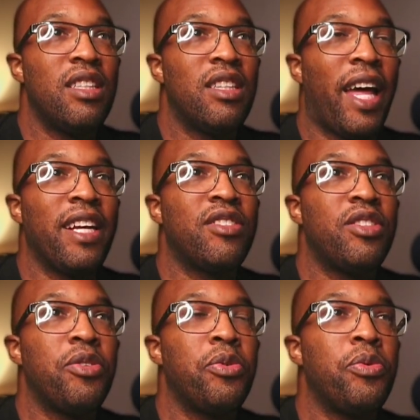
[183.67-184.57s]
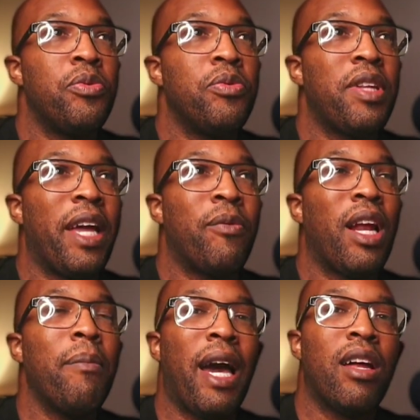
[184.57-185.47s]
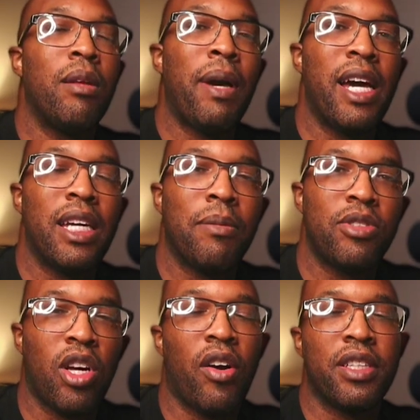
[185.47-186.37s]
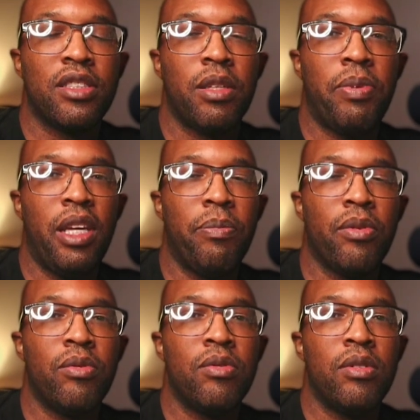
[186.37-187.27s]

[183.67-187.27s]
like to, like when I'm out and about and I'm talking to people,